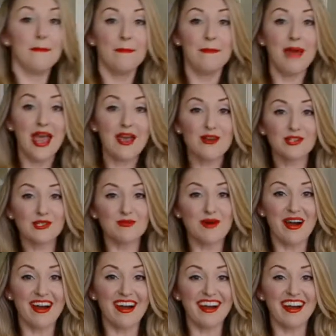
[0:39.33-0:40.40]
Maker's
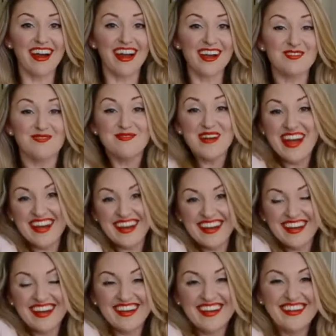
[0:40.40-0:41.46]
Mark!
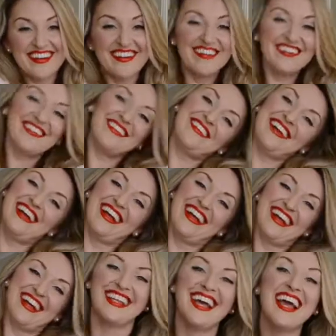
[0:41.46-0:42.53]
Woo!
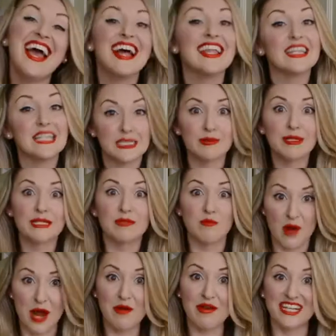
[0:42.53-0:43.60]
Let's make some
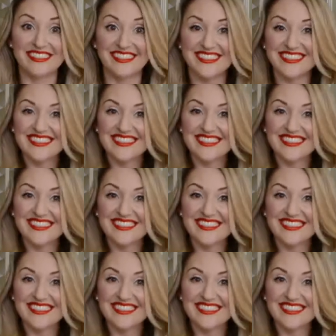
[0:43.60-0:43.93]
brownies.